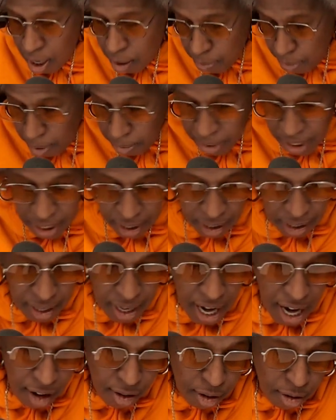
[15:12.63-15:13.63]
Maybe there's a
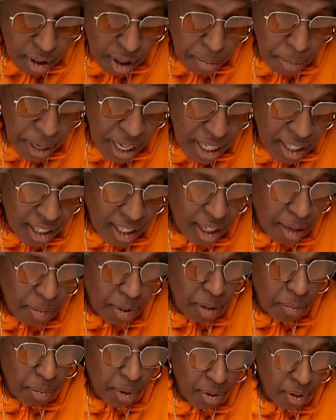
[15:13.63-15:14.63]
narrow space that I'm
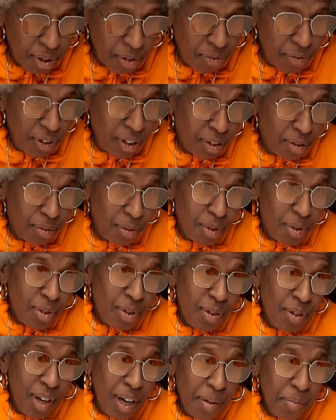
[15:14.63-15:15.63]
supposed to fit through. So
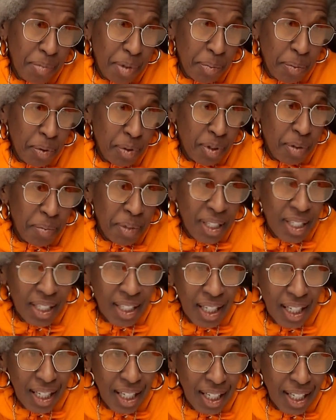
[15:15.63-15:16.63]
I'm supposed to be
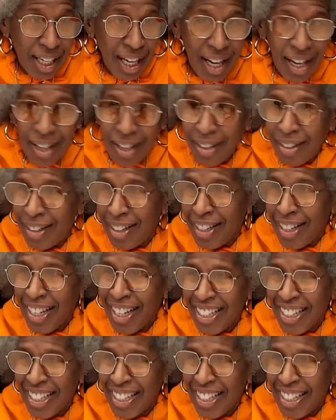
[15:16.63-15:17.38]
skinny now. Also,